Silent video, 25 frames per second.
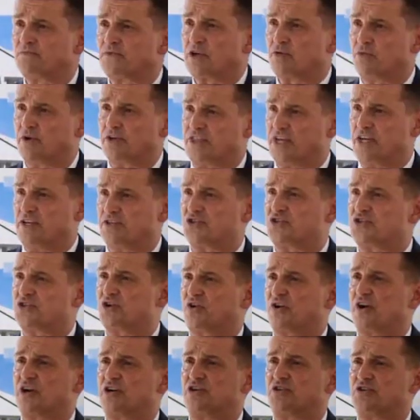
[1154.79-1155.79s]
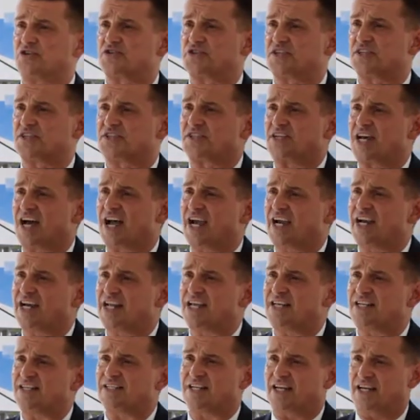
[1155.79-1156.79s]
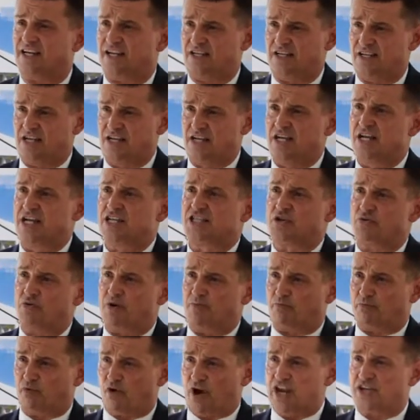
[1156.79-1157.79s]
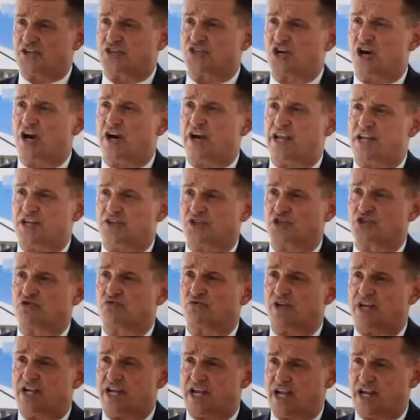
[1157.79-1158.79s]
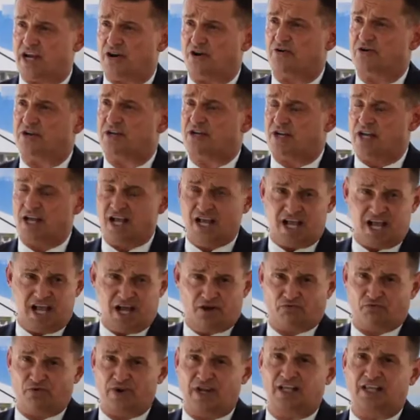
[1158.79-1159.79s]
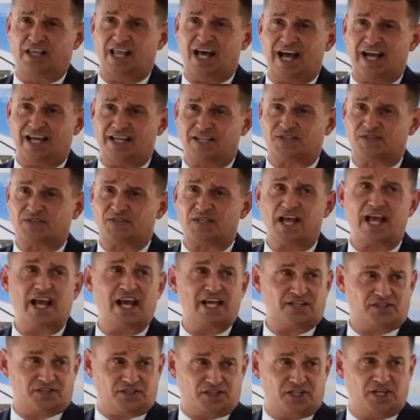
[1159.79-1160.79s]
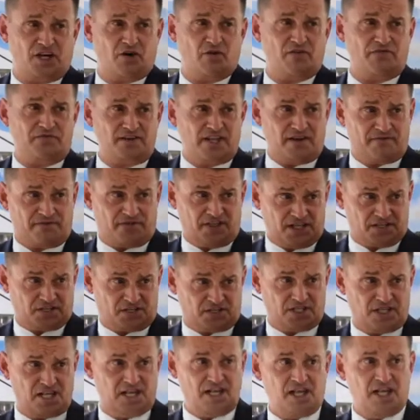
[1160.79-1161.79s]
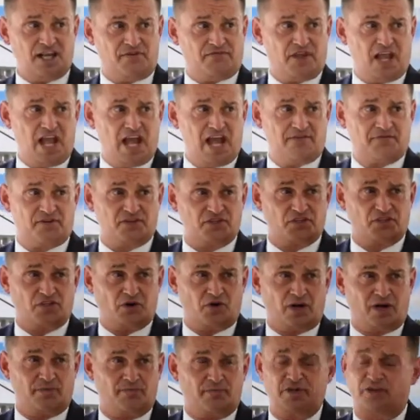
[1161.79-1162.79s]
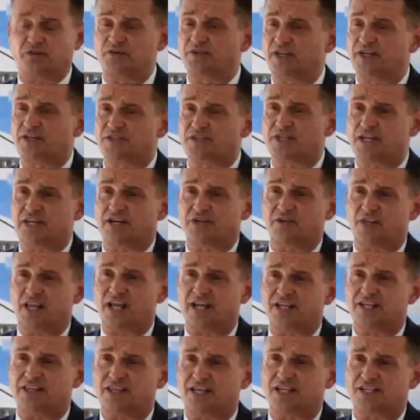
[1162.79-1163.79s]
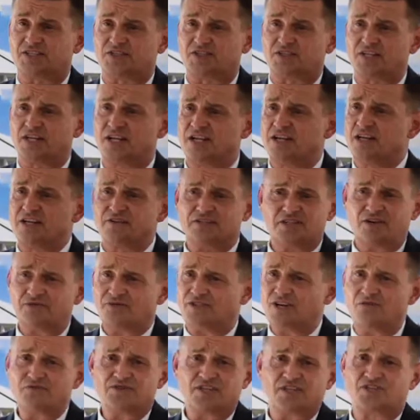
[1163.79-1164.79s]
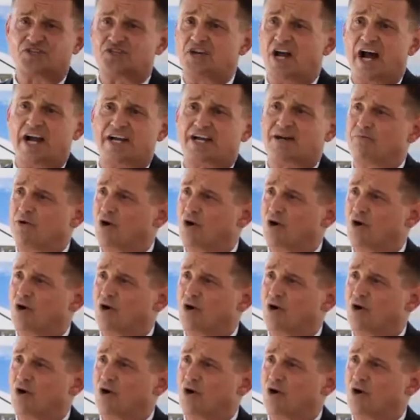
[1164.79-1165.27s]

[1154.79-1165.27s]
with the Historical Society to embrace our history here and realize that, if you have historic buildings here like this, don't just knock them